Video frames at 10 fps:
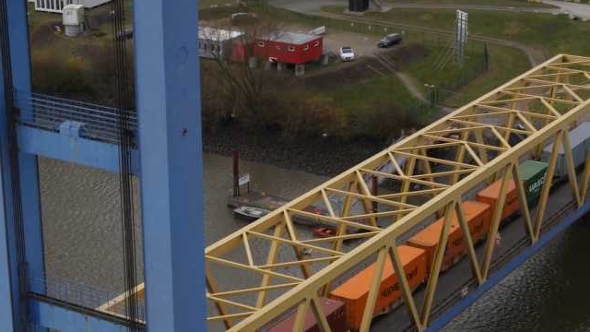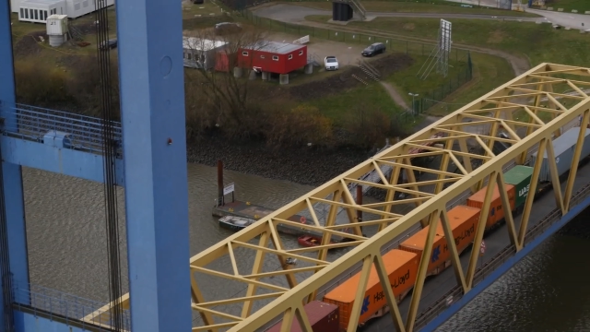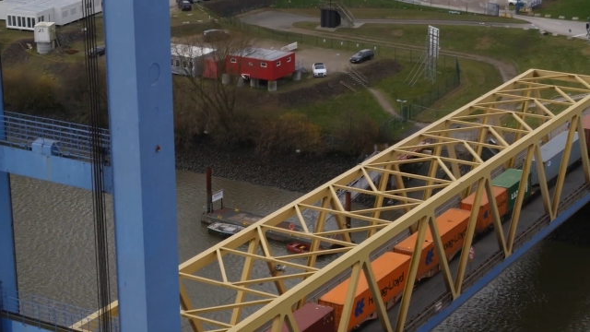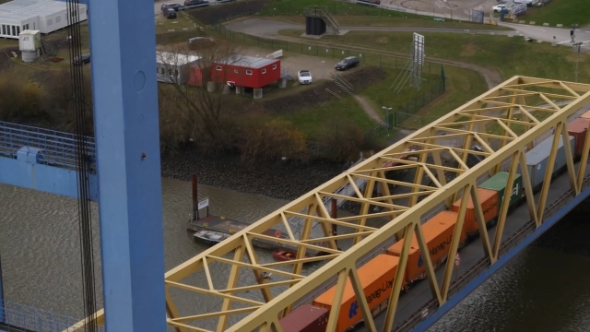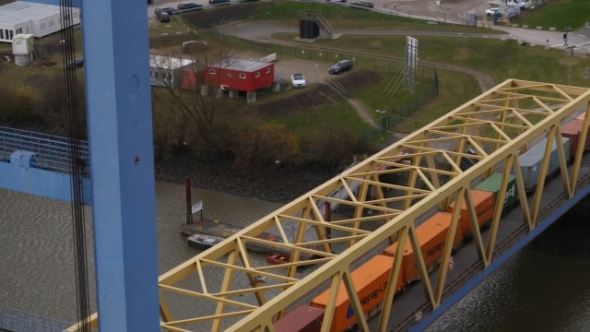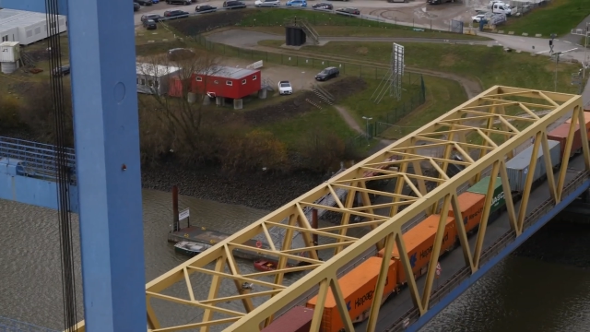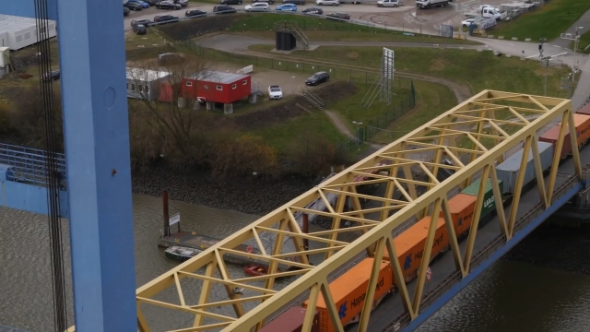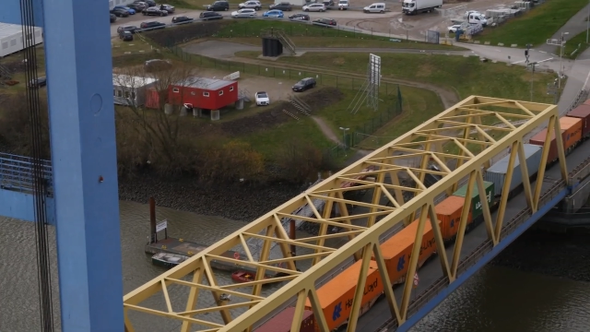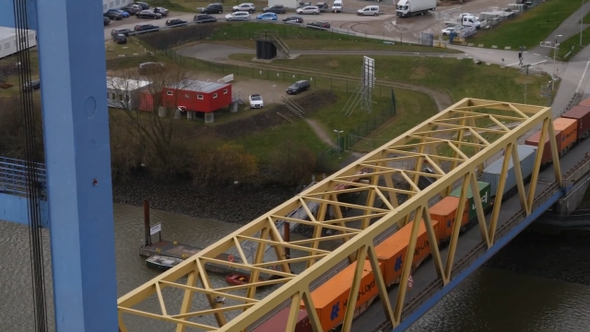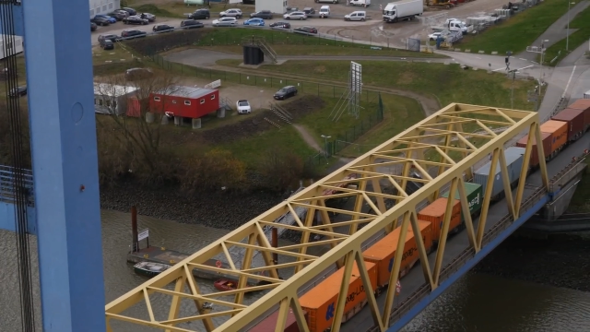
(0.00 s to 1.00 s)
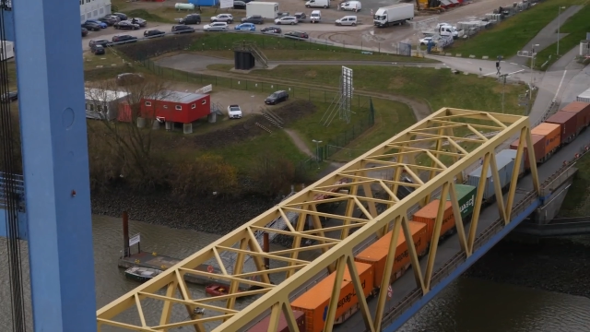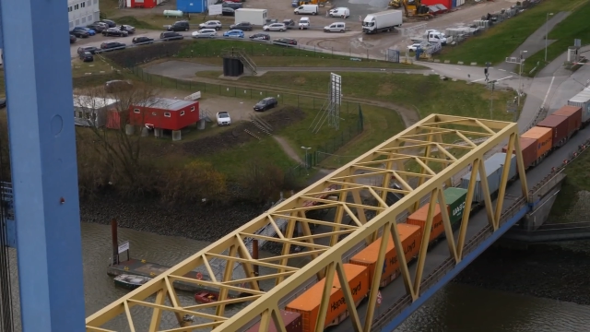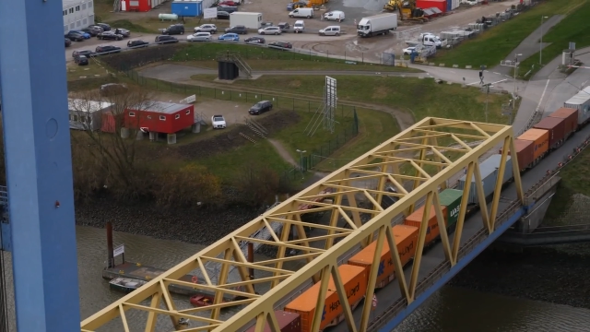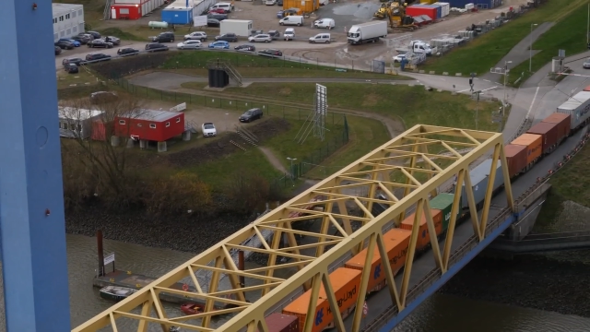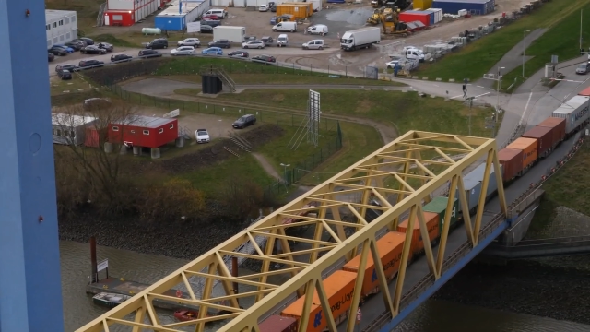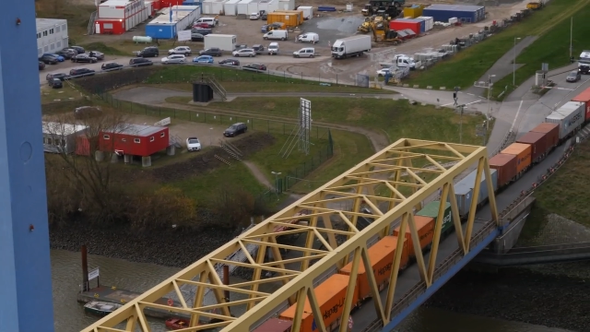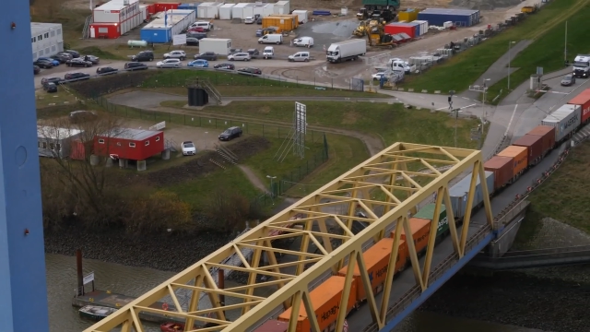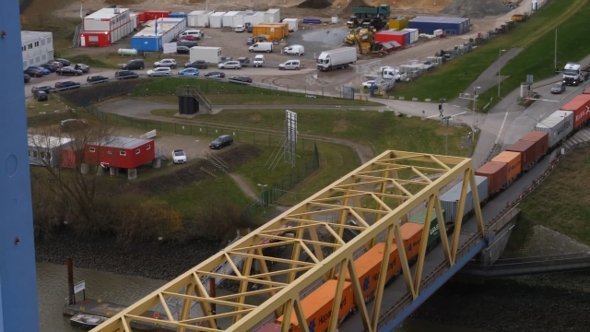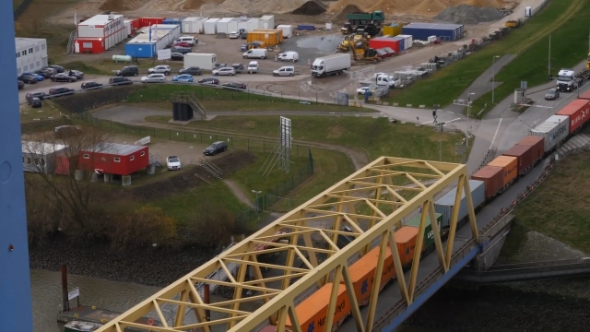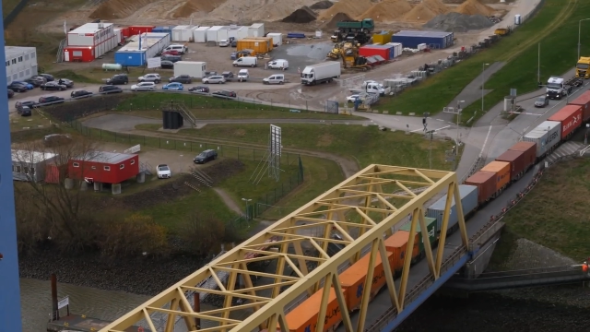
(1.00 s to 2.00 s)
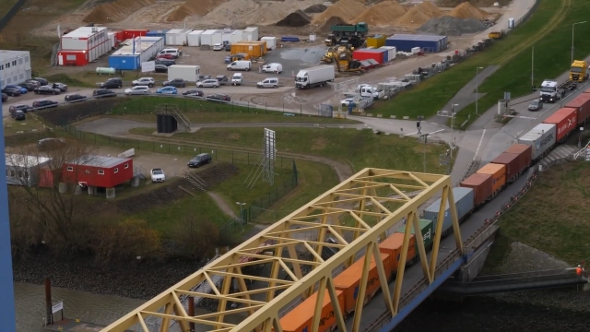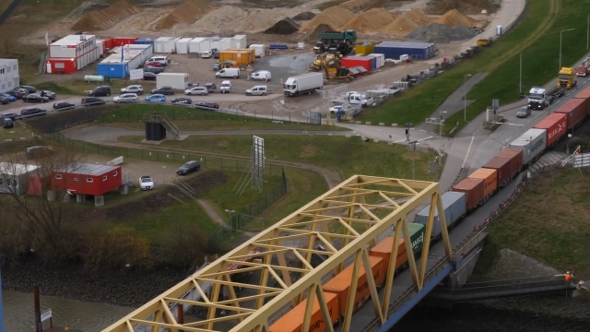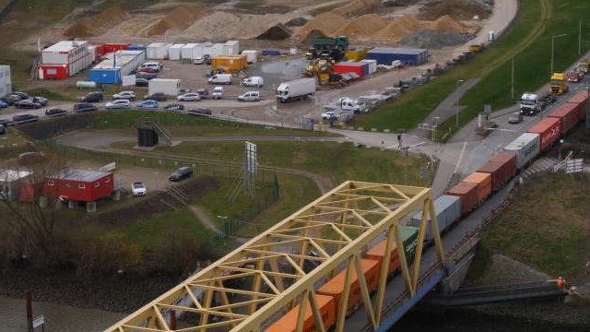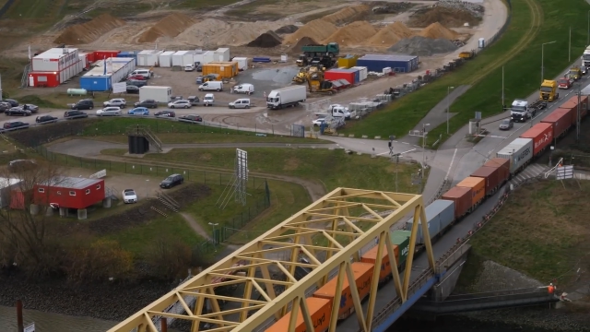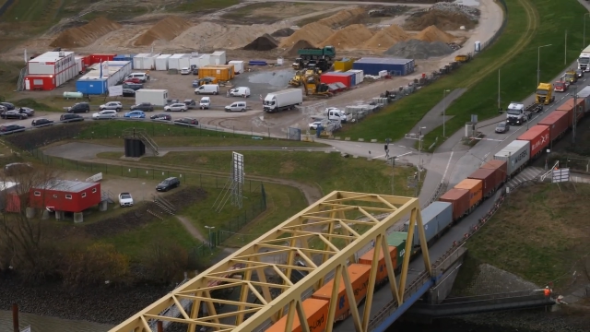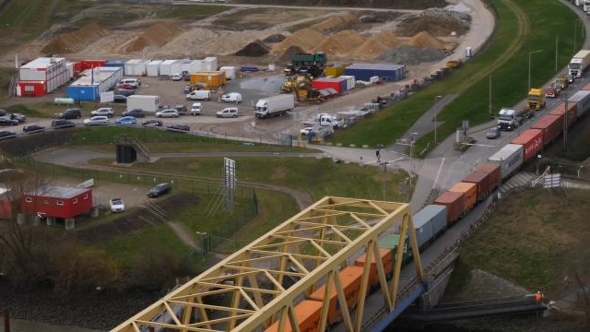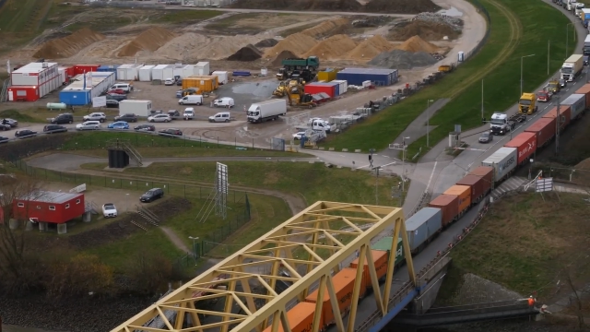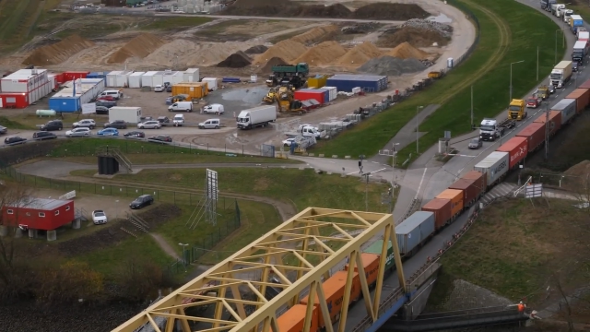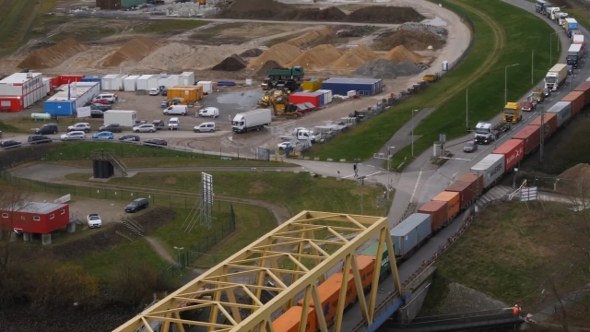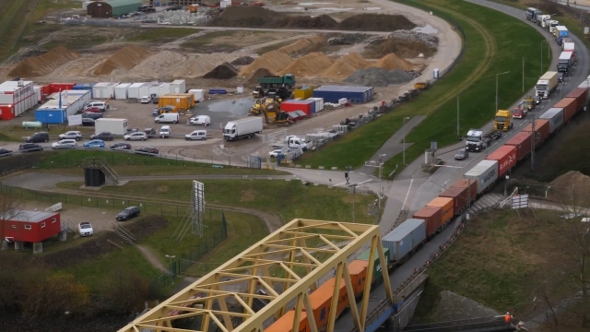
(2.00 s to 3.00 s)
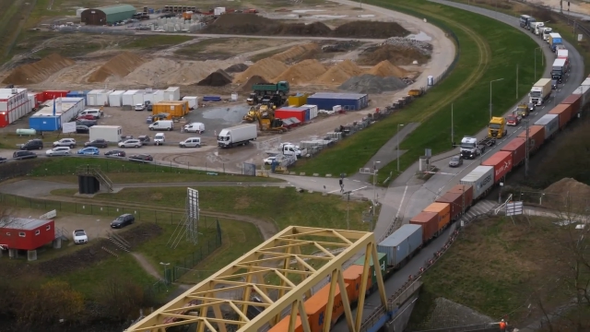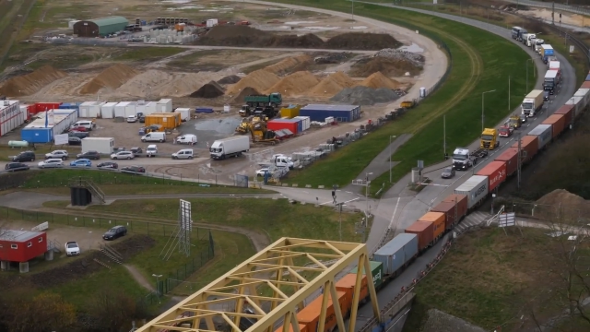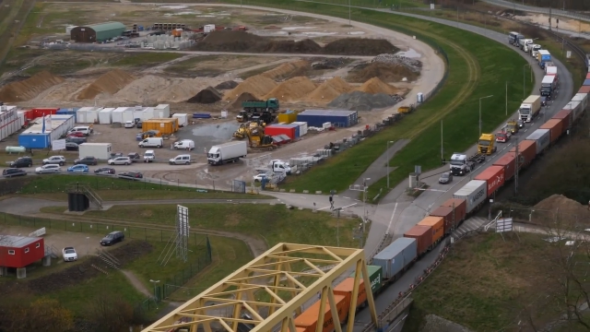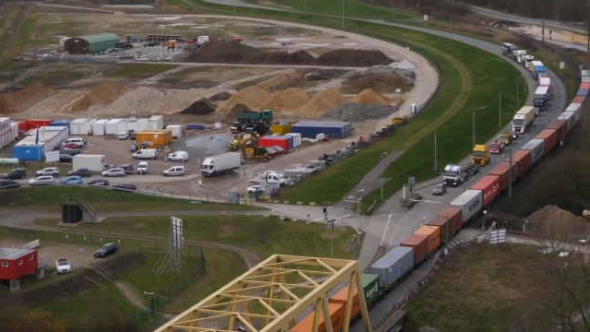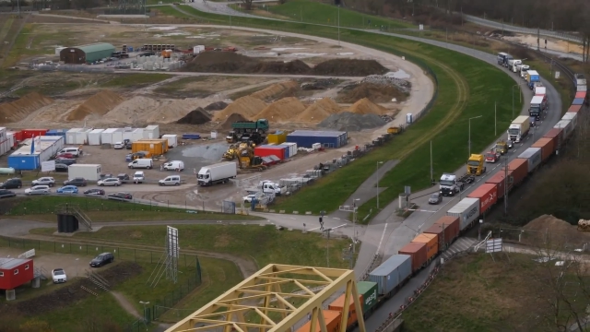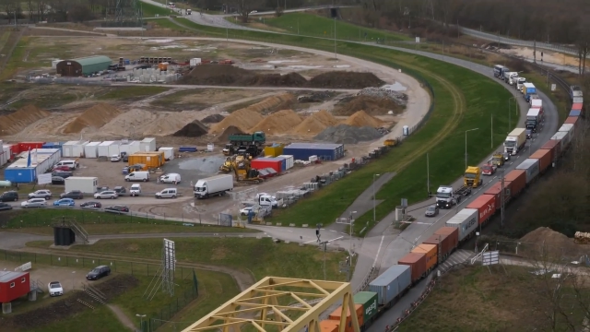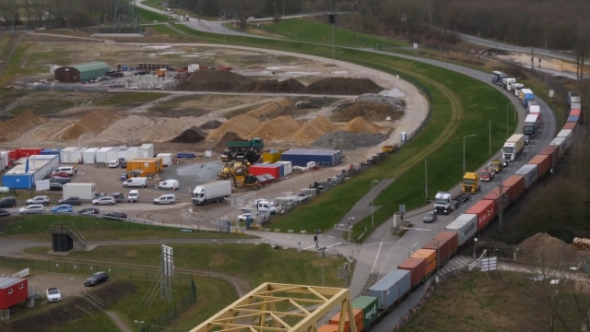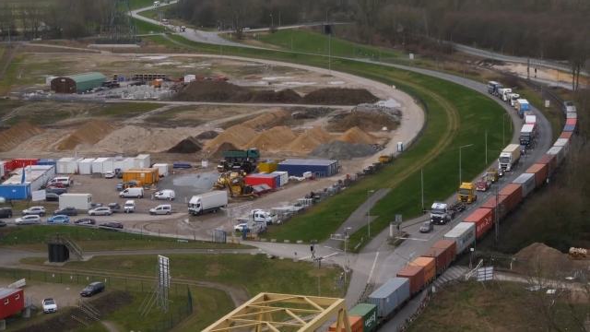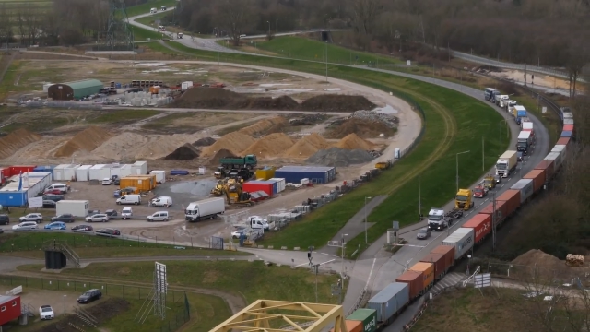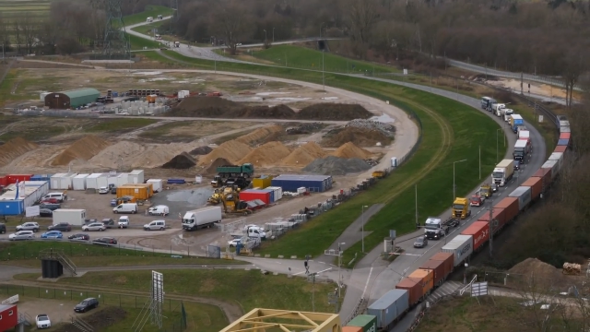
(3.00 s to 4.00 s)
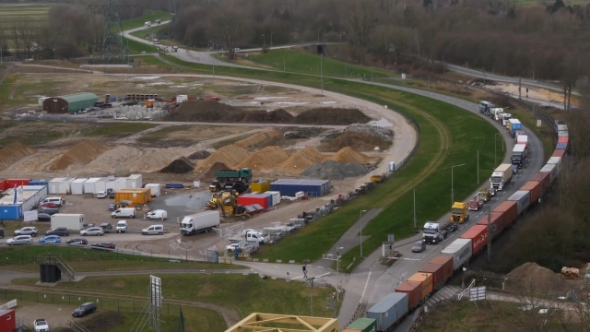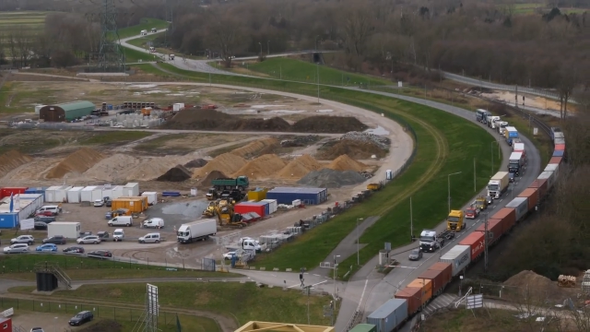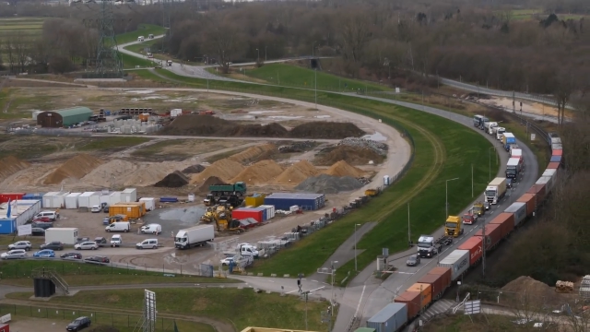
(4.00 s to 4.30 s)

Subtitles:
No face is visible, so there are no lips to read.